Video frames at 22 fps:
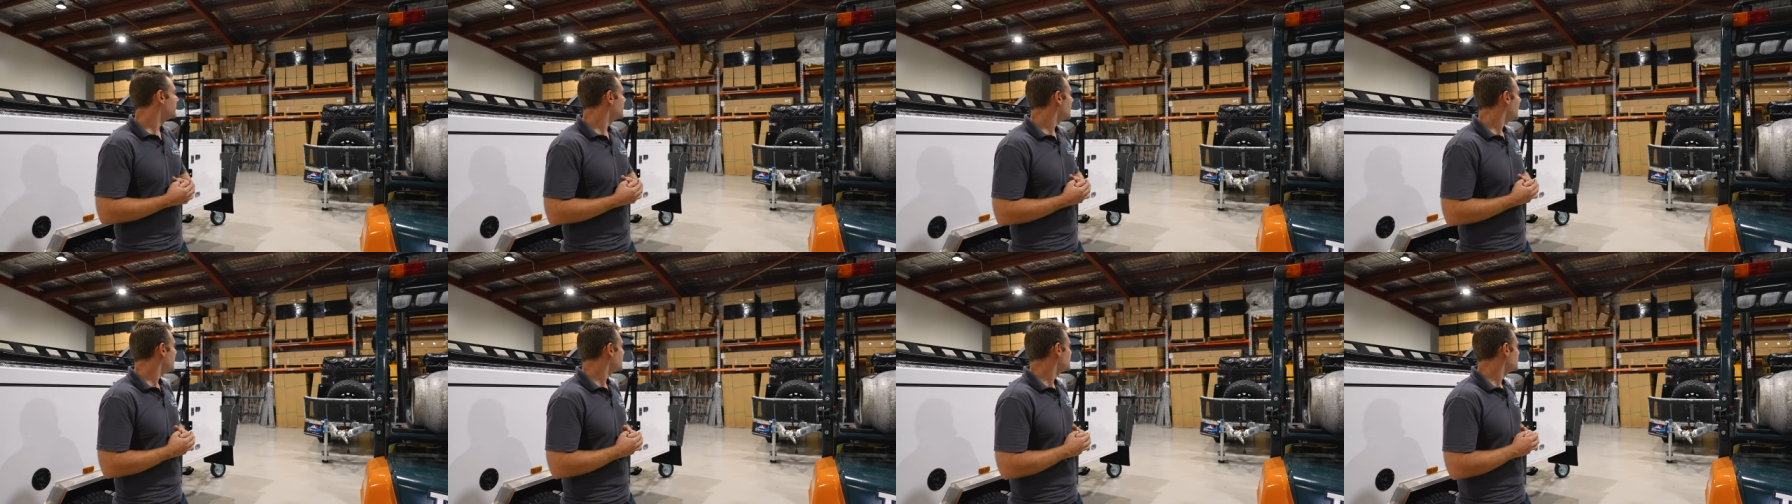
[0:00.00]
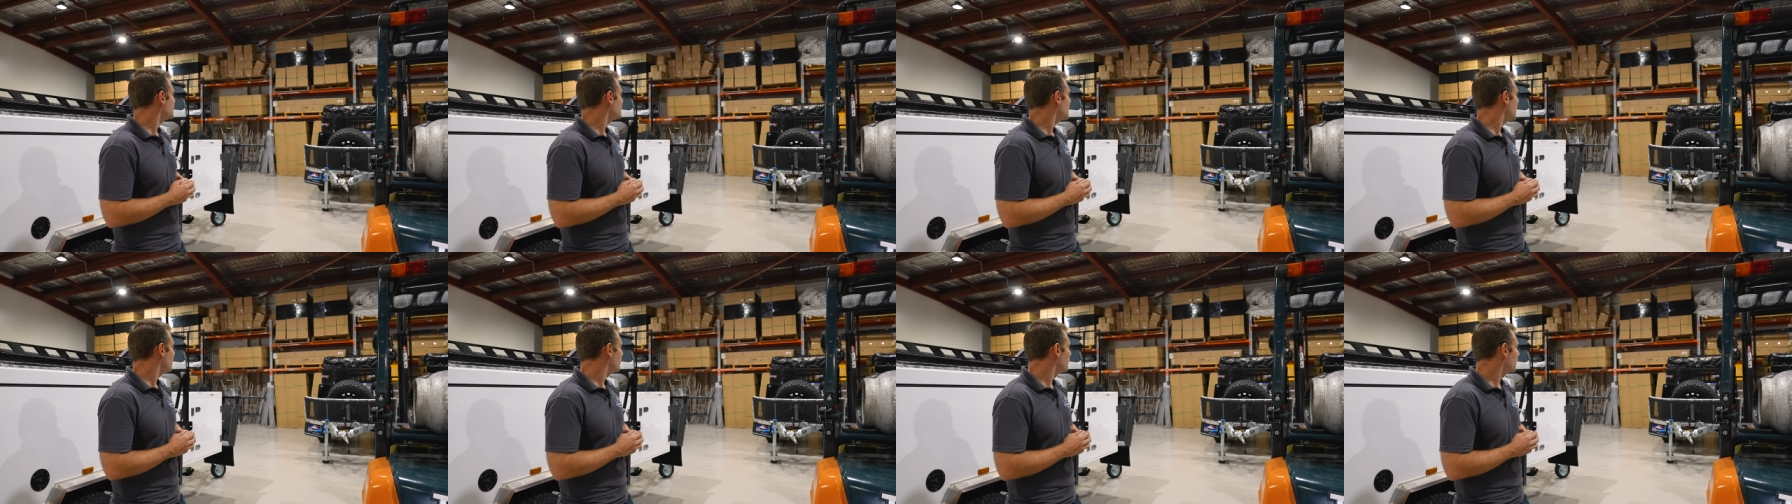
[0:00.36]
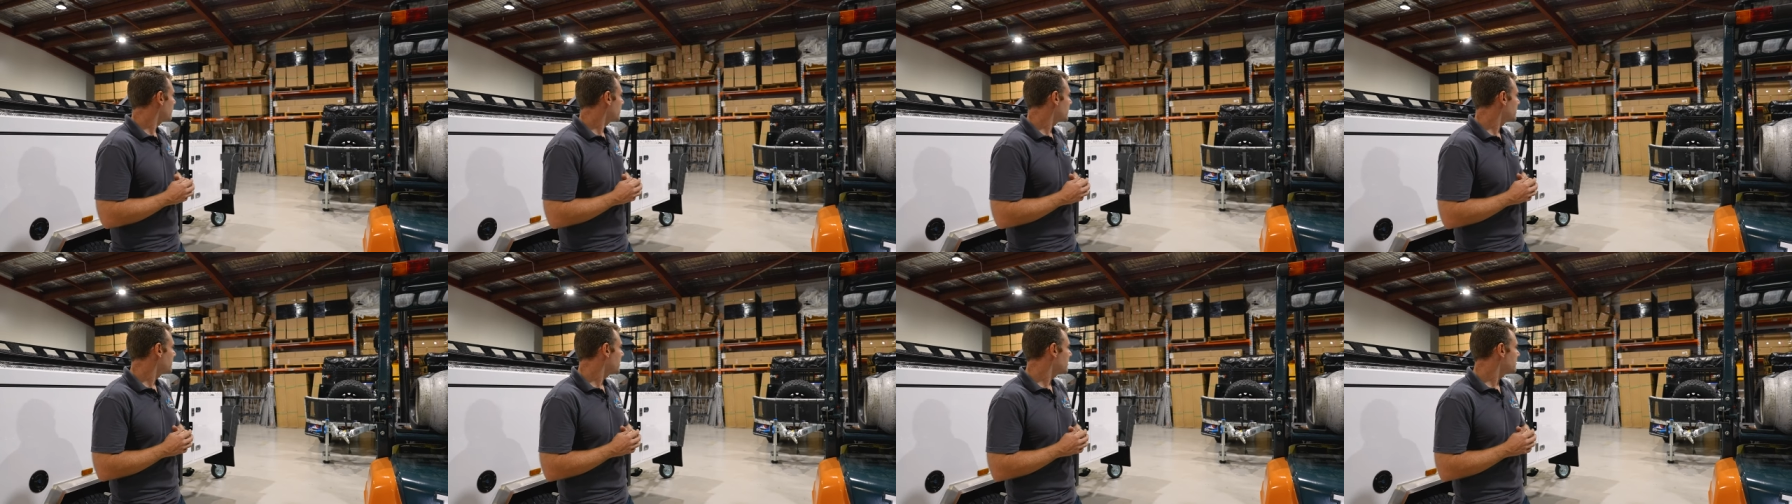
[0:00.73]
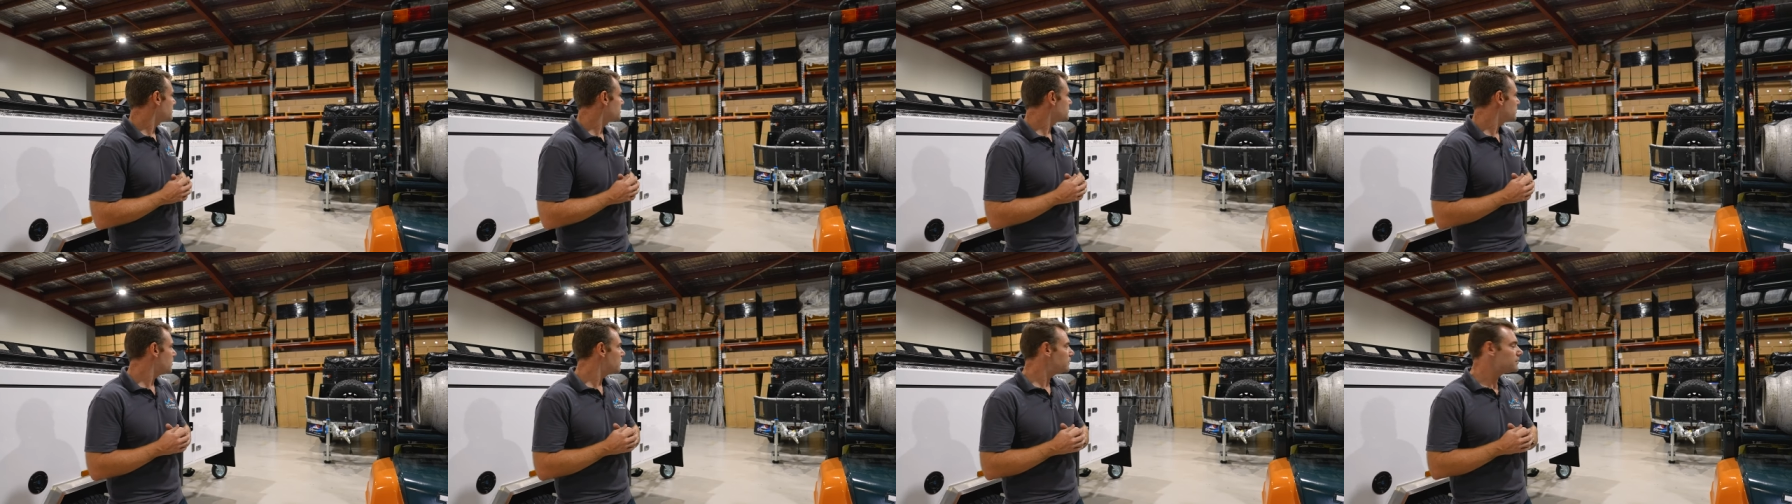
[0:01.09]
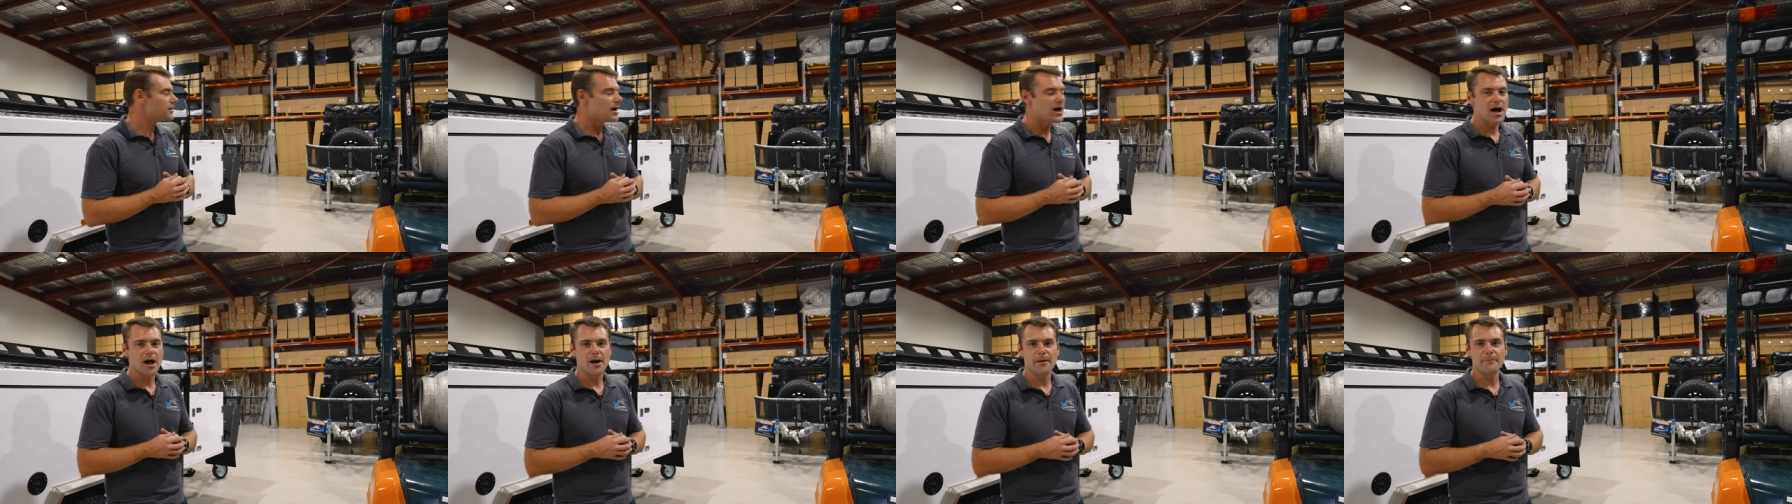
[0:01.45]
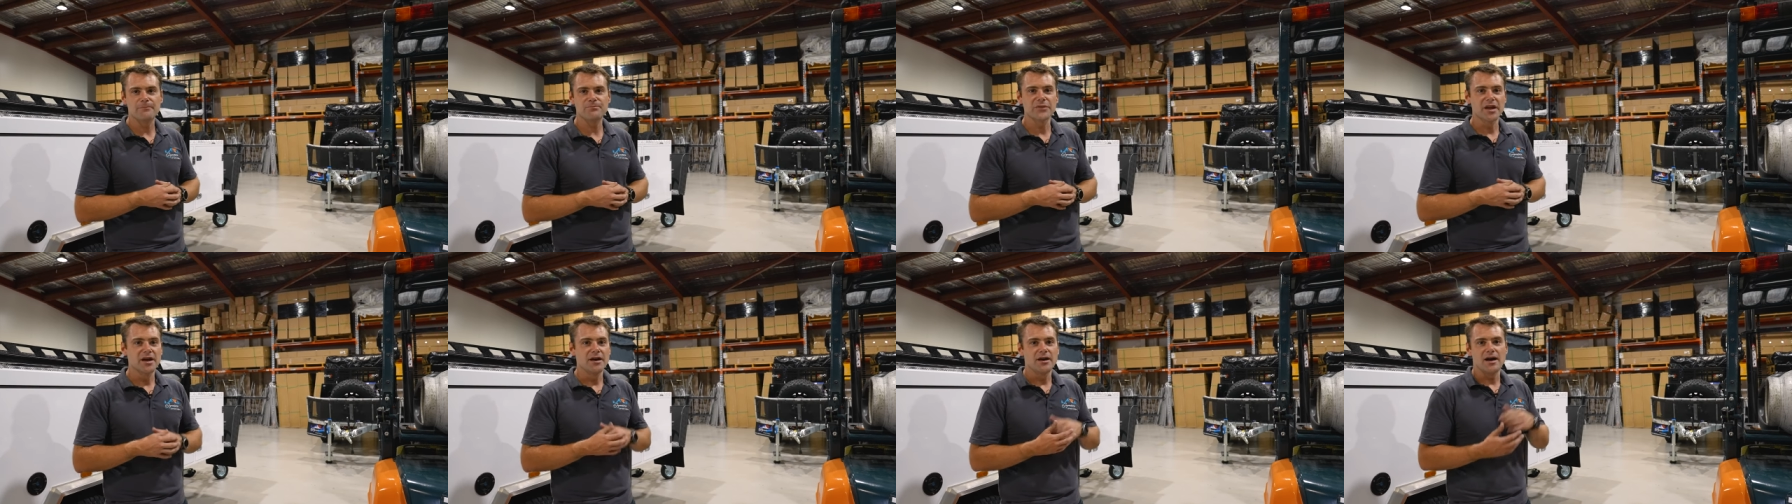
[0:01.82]
Darche stuff already there as well.
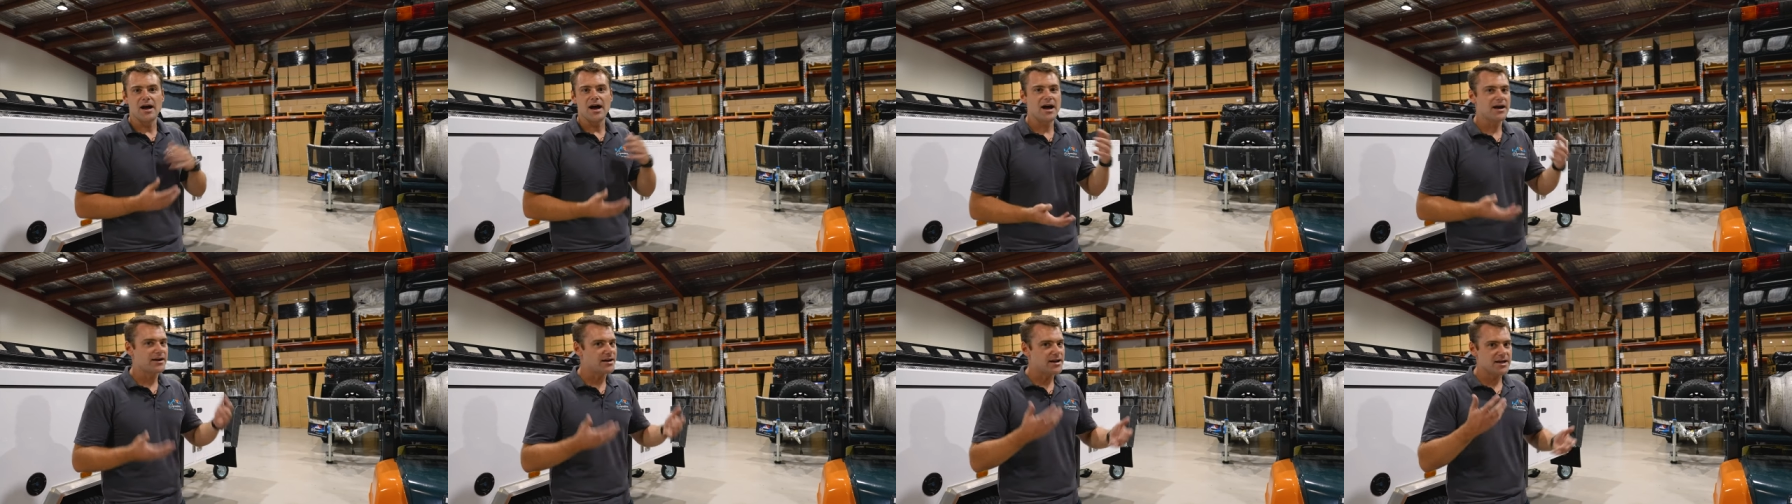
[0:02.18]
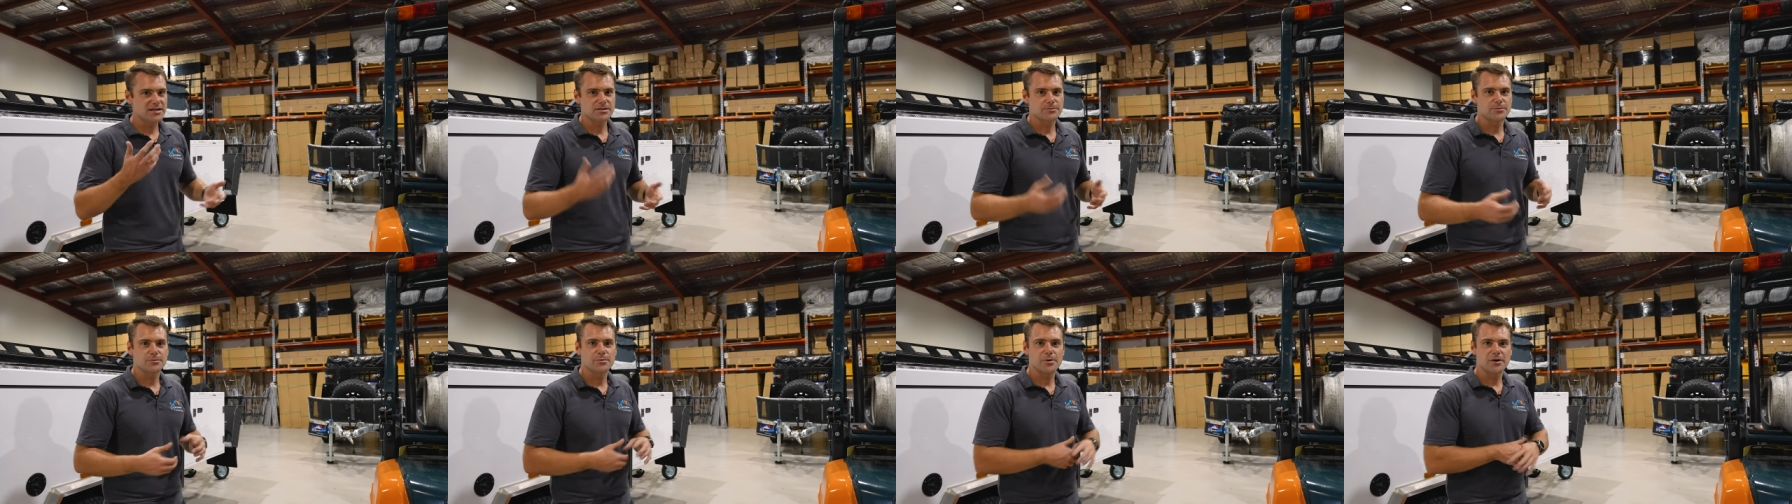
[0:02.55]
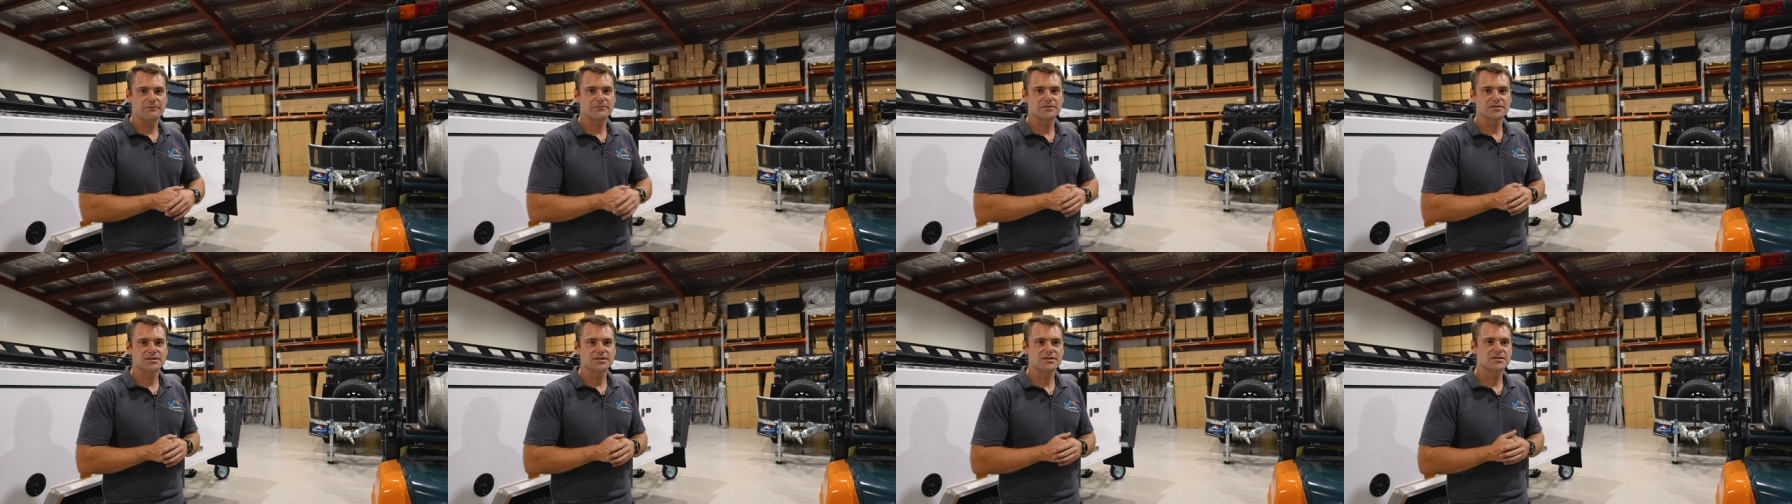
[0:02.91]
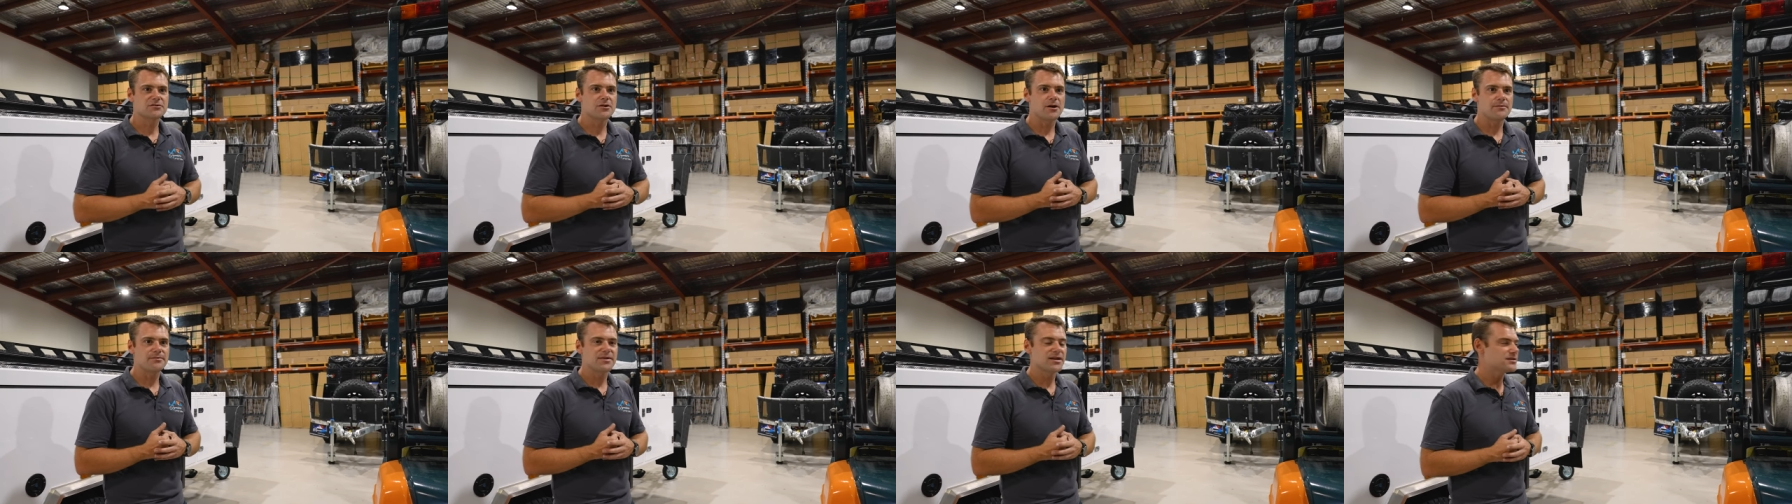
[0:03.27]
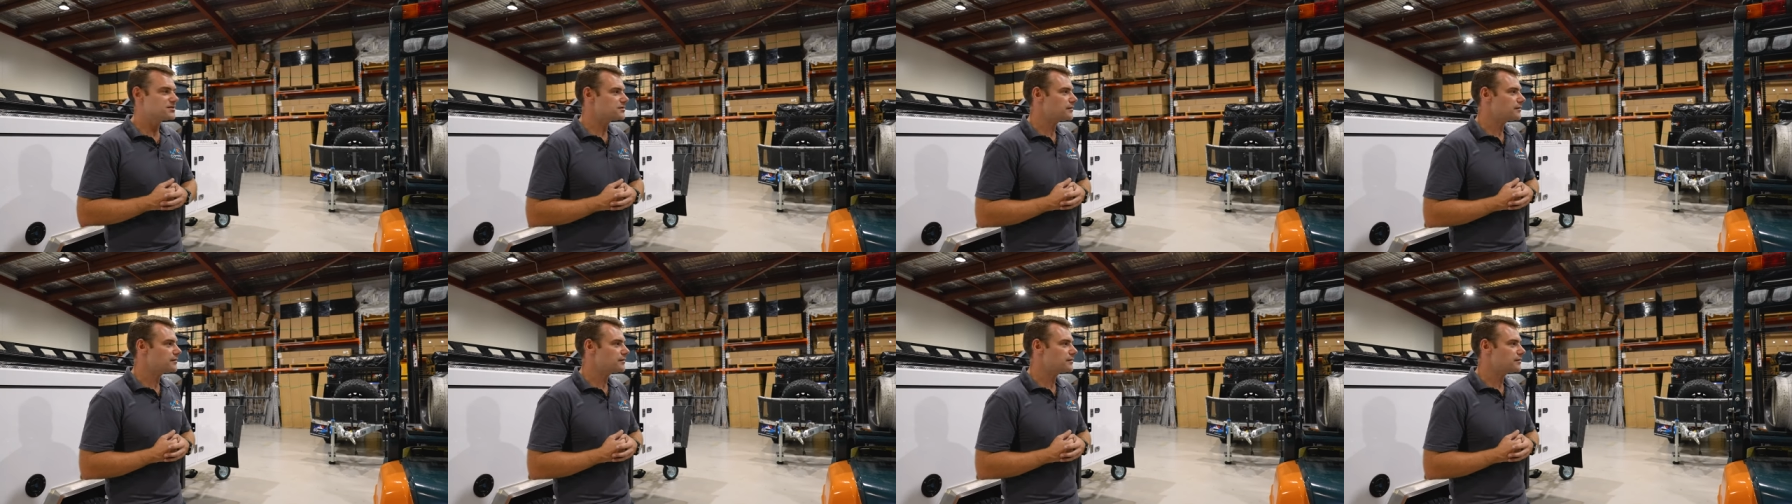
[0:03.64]
Um, uh, customer preferences type thing.